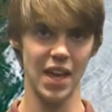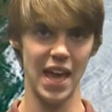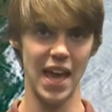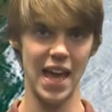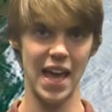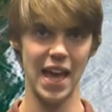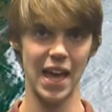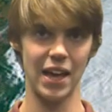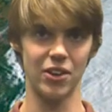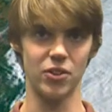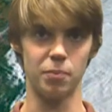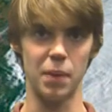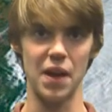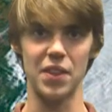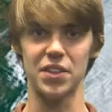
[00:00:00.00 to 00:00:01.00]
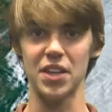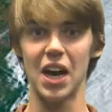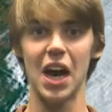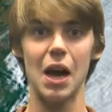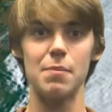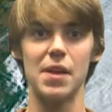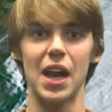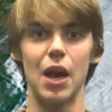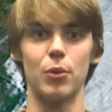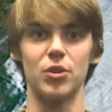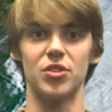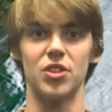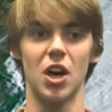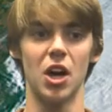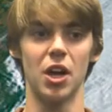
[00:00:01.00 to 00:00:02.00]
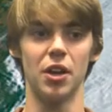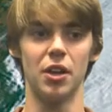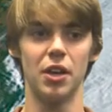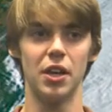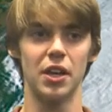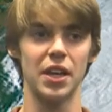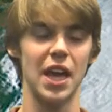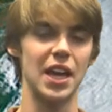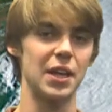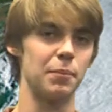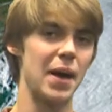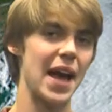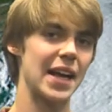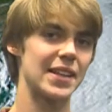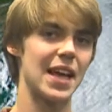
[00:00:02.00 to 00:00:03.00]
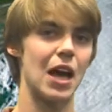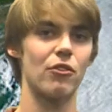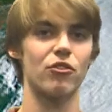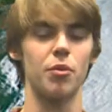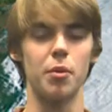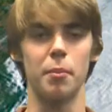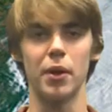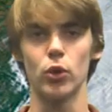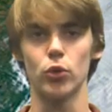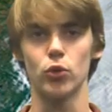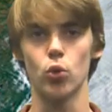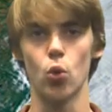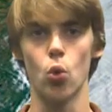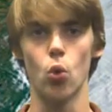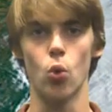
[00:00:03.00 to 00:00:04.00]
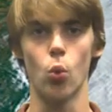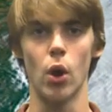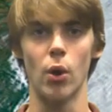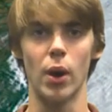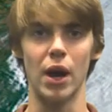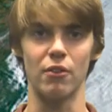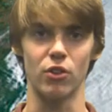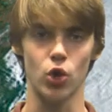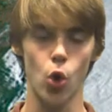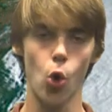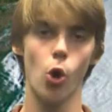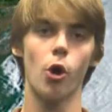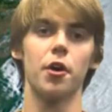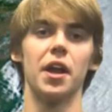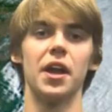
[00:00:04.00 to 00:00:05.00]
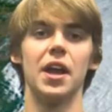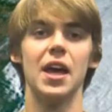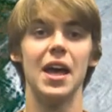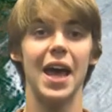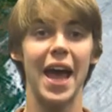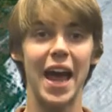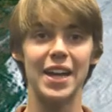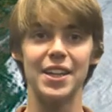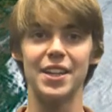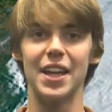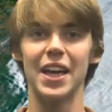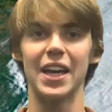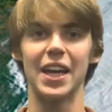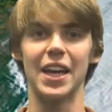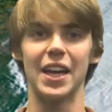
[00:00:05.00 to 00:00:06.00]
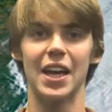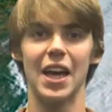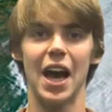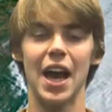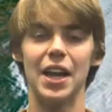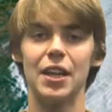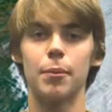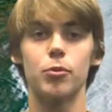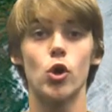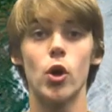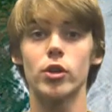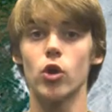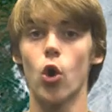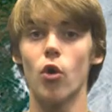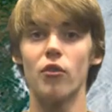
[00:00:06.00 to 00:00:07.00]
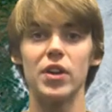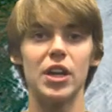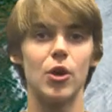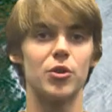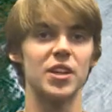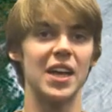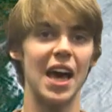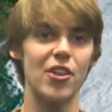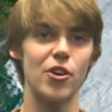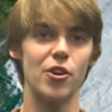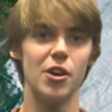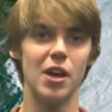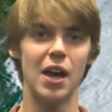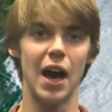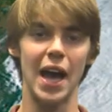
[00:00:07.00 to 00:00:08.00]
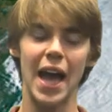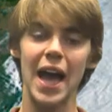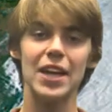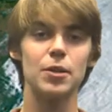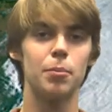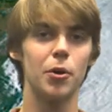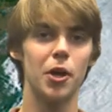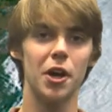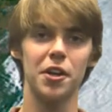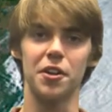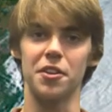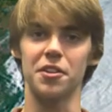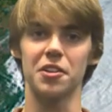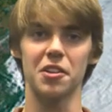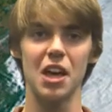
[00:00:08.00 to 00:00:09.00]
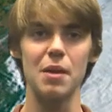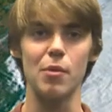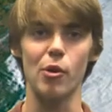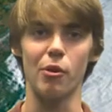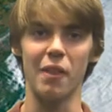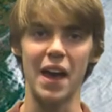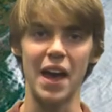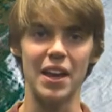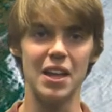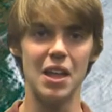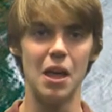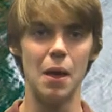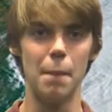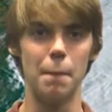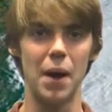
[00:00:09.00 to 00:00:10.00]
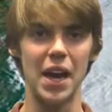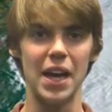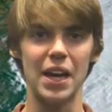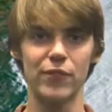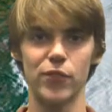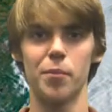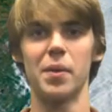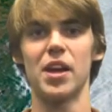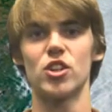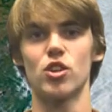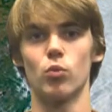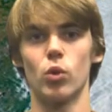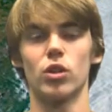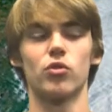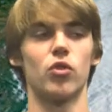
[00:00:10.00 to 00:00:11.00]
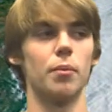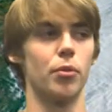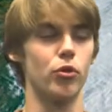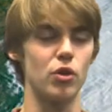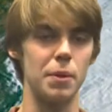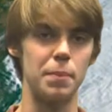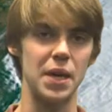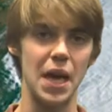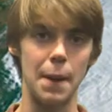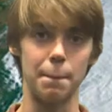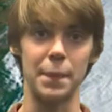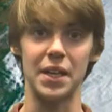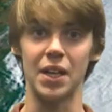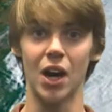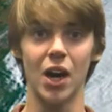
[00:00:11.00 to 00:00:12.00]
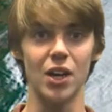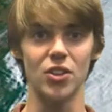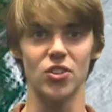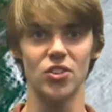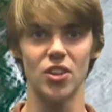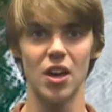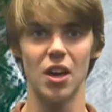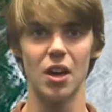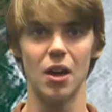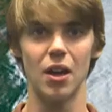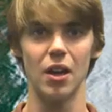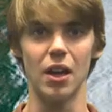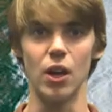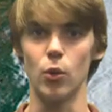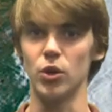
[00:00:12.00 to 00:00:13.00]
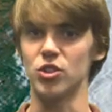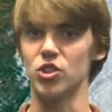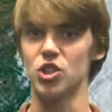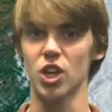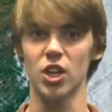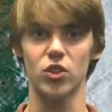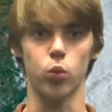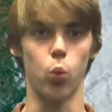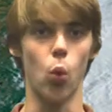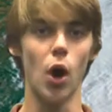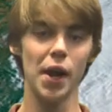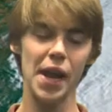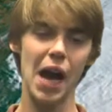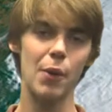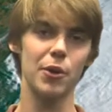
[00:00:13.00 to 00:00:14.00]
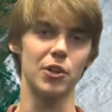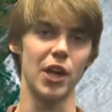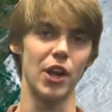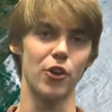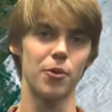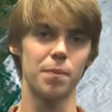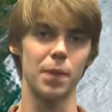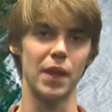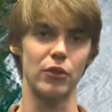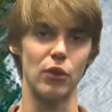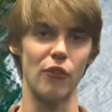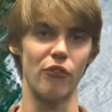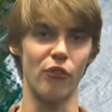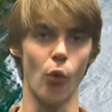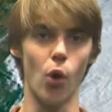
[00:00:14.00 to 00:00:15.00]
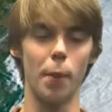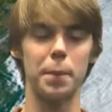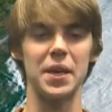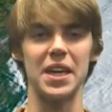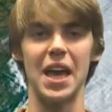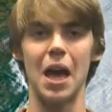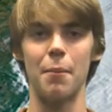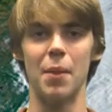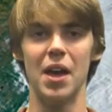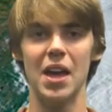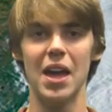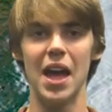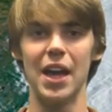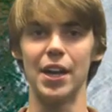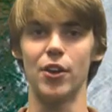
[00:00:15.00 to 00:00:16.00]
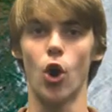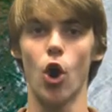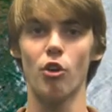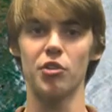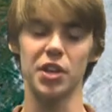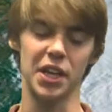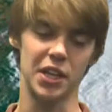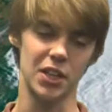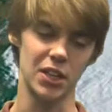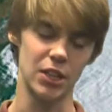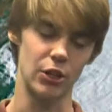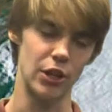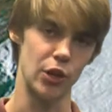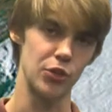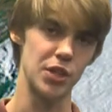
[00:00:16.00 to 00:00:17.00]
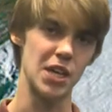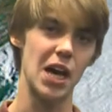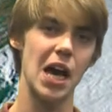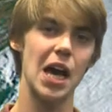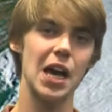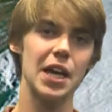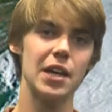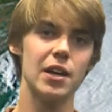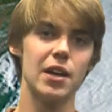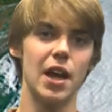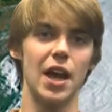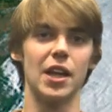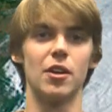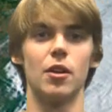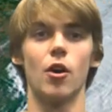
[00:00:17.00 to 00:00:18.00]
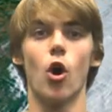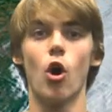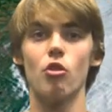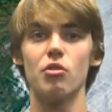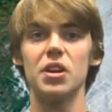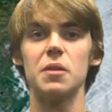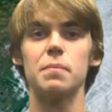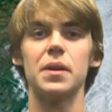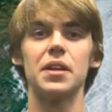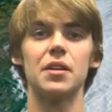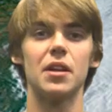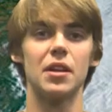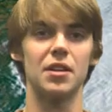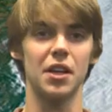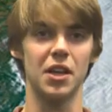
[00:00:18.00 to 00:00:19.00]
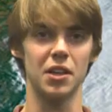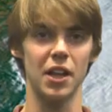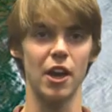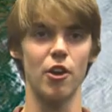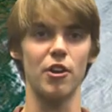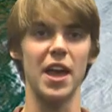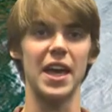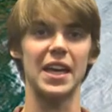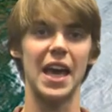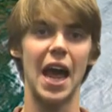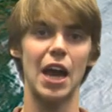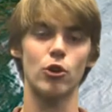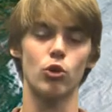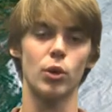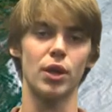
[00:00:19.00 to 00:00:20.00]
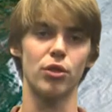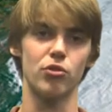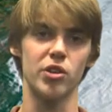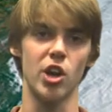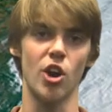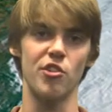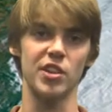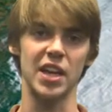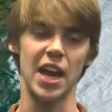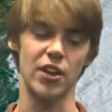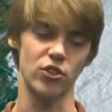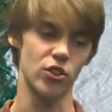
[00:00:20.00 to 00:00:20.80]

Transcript: And by the time that I was done getting back down from the middle school where I record and editing, and I ended up throwing the whole video together, I had to put on a disclaimer that my information was from 3 p.m. because it was just 1 hour later, 4 p.m., and it had already cleared out the eye, and it had already been declared a Category 3 hurricane.